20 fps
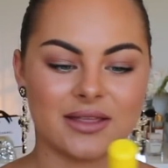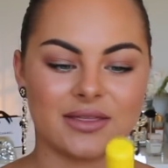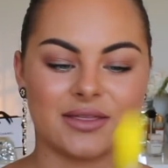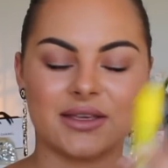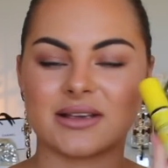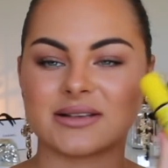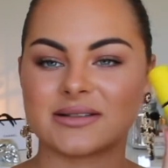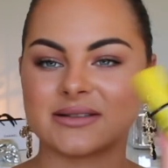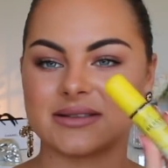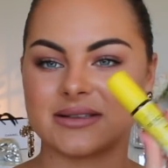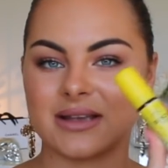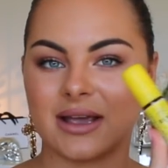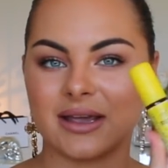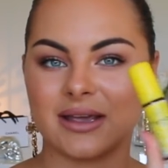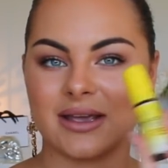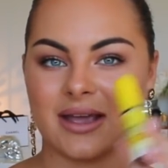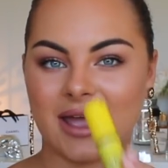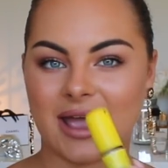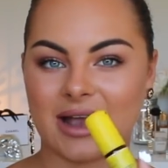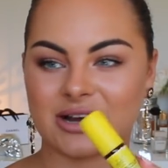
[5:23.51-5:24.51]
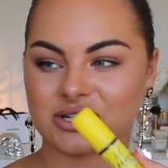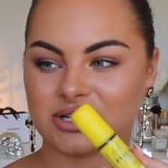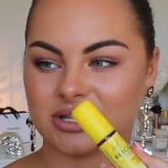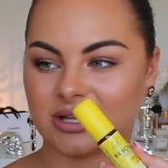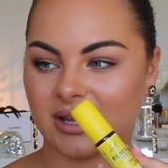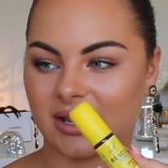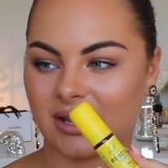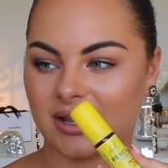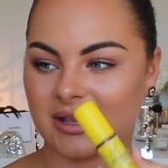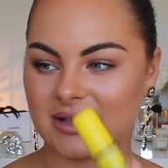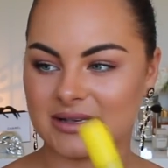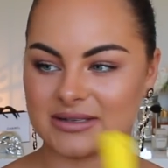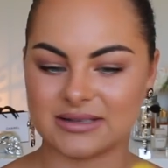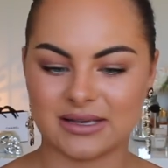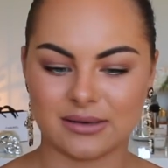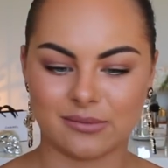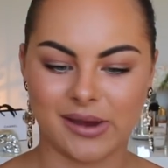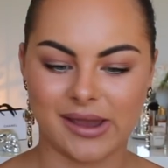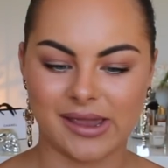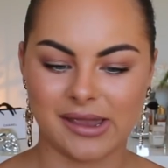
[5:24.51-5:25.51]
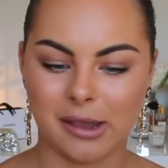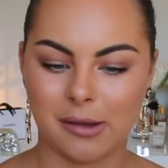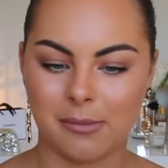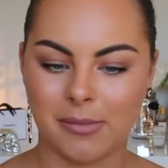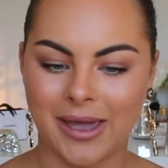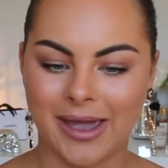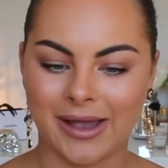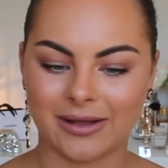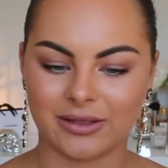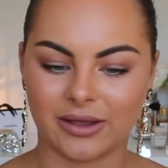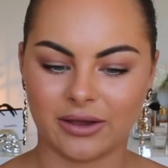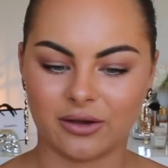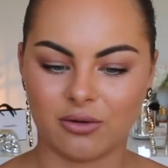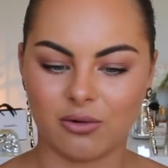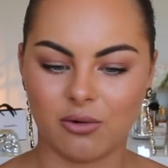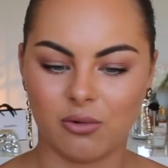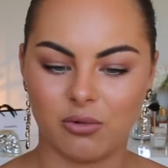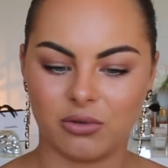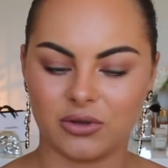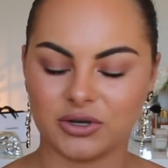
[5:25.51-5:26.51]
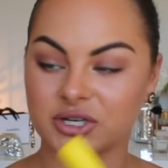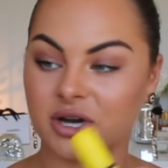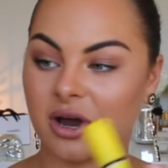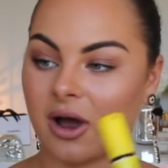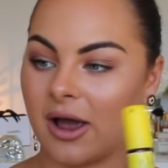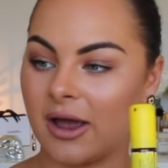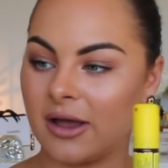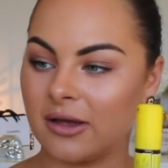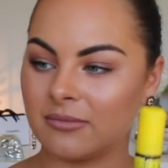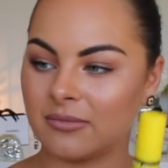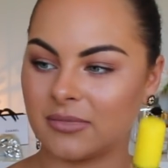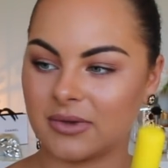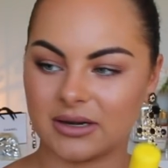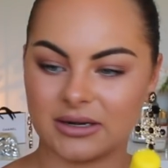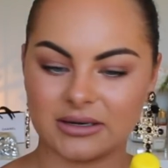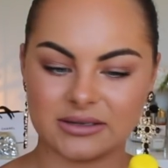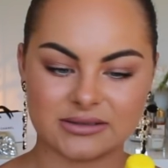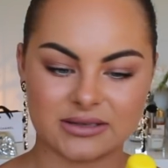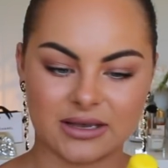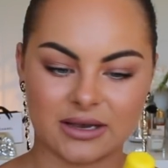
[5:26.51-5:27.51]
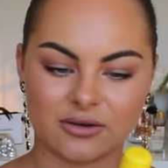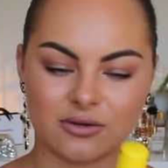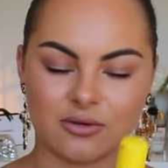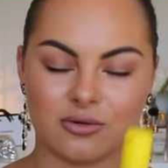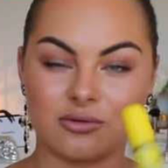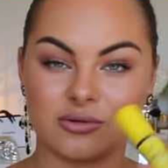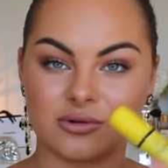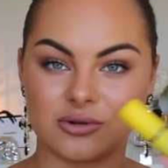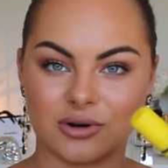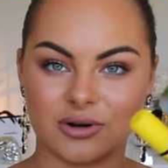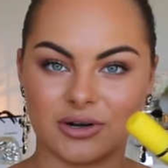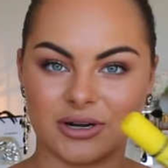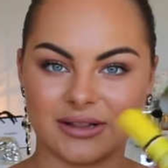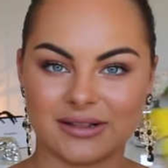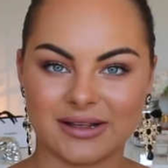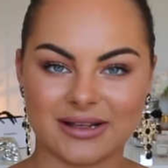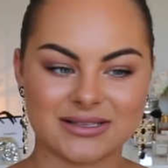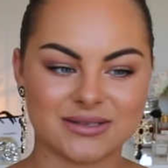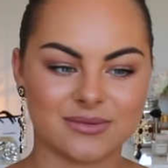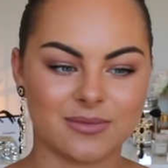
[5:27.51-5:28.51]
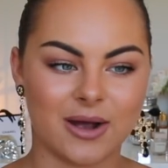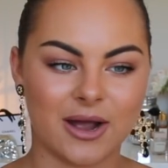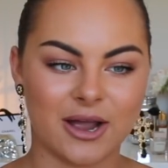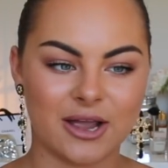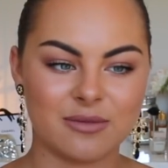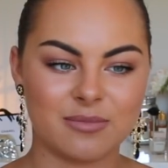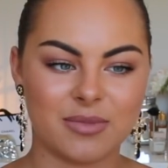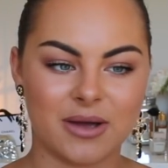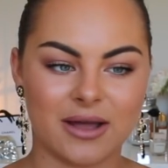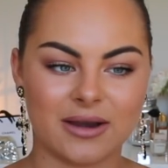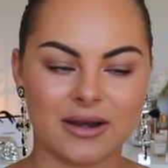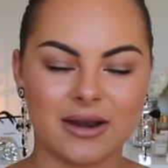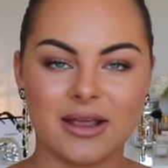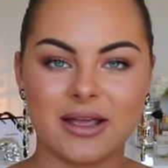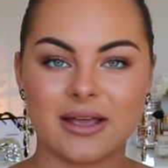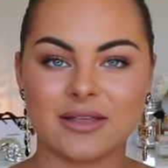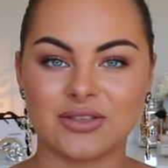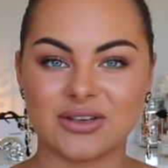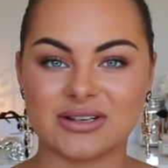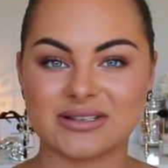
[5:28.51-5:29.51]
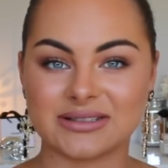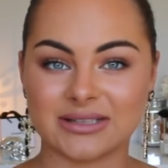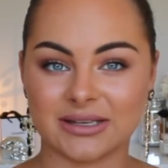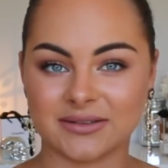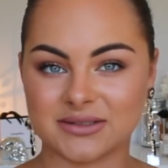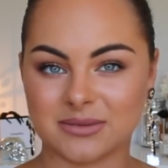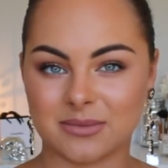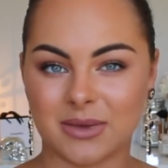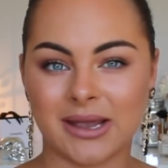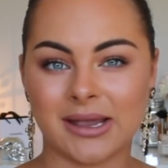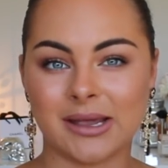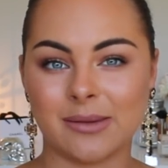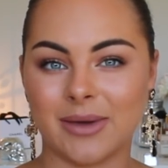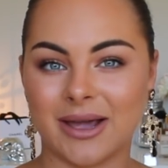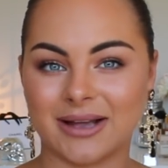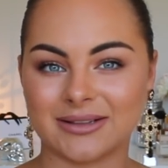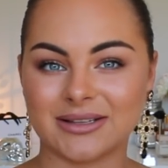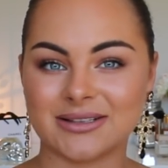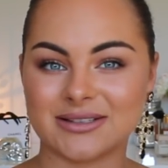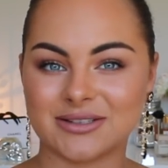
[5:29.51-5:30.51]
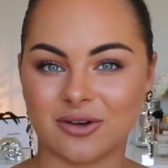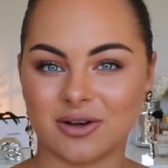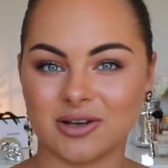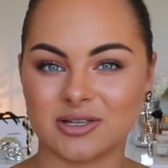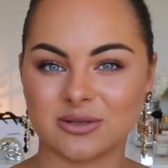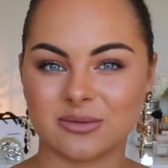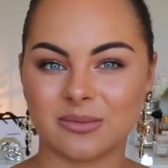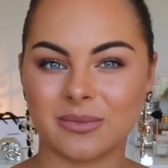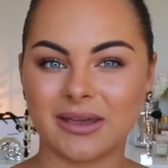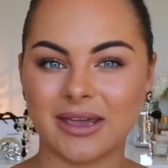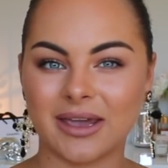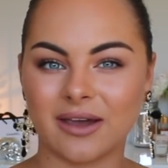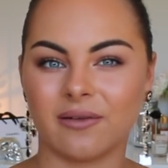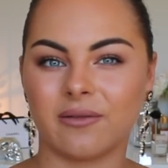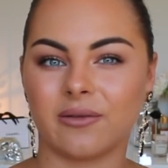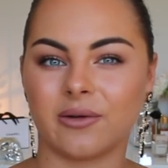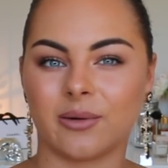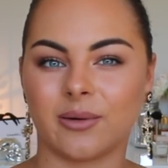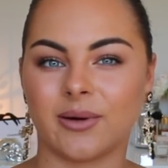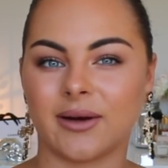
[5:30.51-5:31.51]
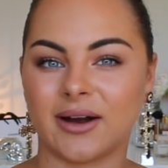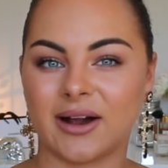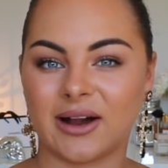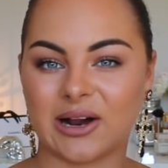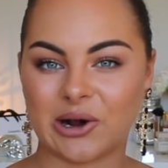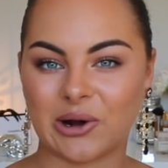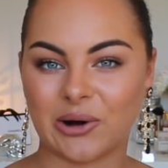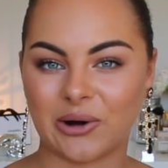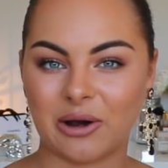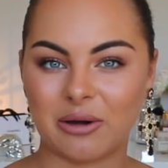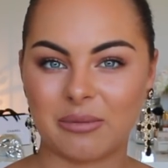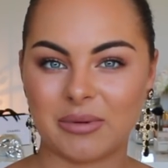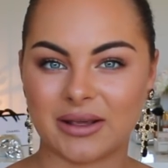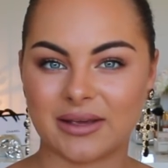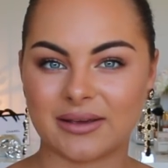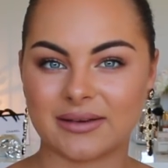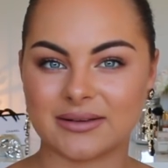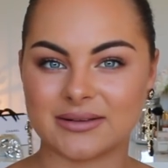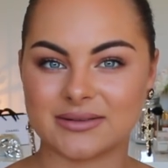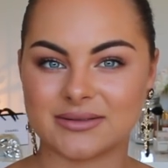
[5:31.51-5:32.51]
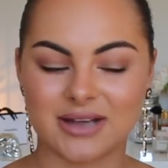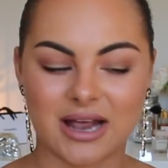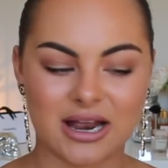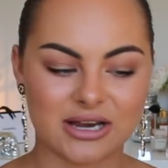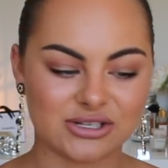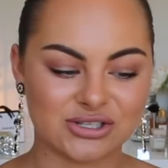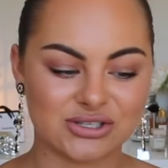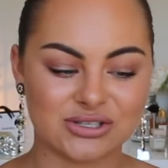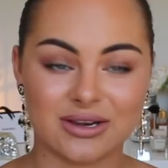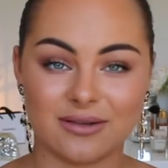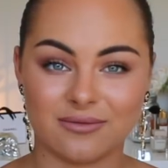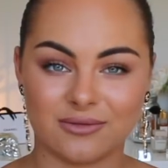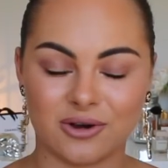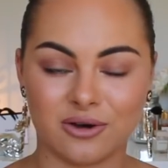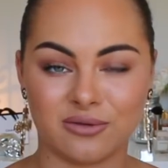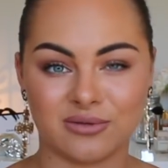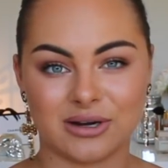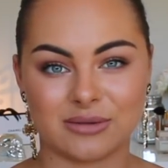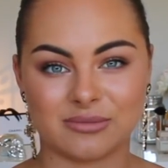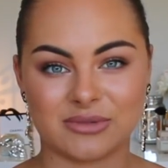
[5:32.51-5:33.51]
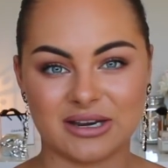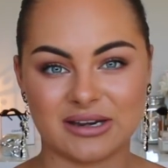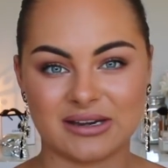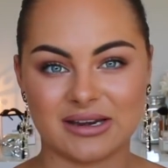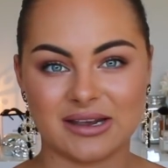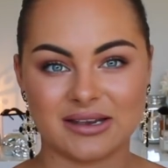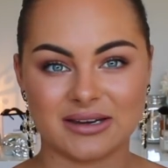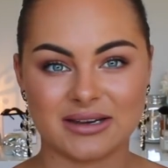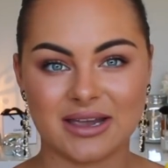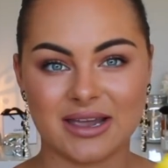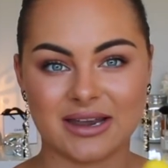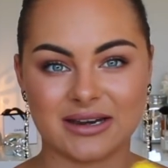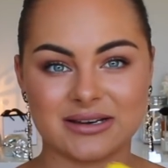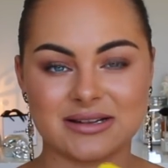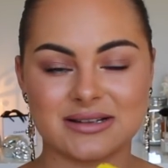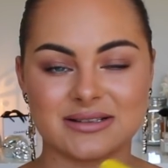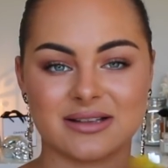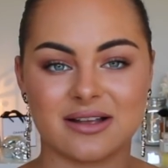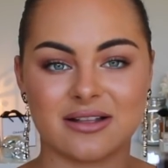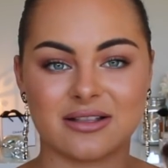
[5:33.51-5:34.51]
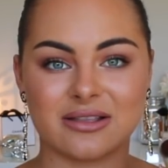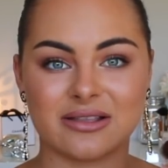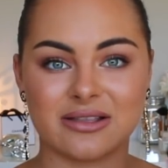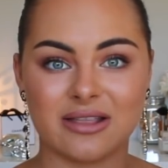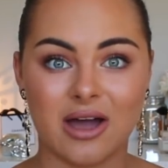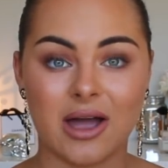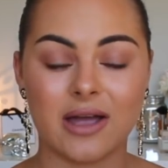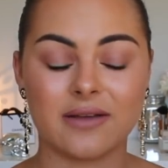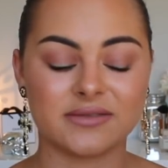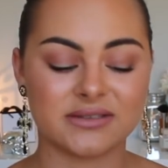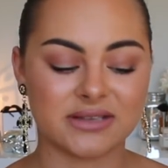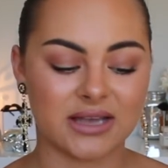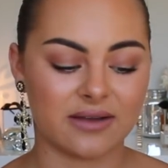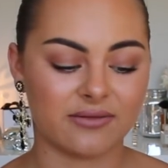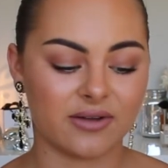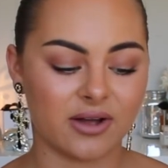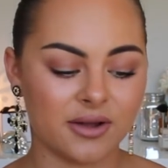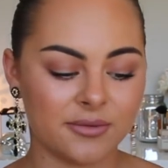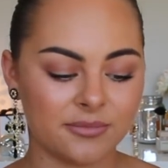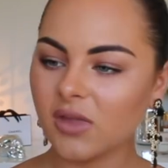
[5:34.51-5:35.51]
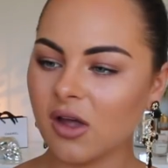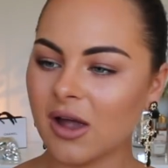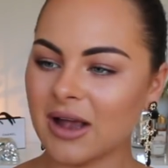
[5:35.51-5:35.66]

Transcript: This actually is in my handbag like all the time. It is like all grody, that's why, but this lives in my handbag. This goes with me everywhere I go because I just never know when I'm going to need it, and it is a lifesaver.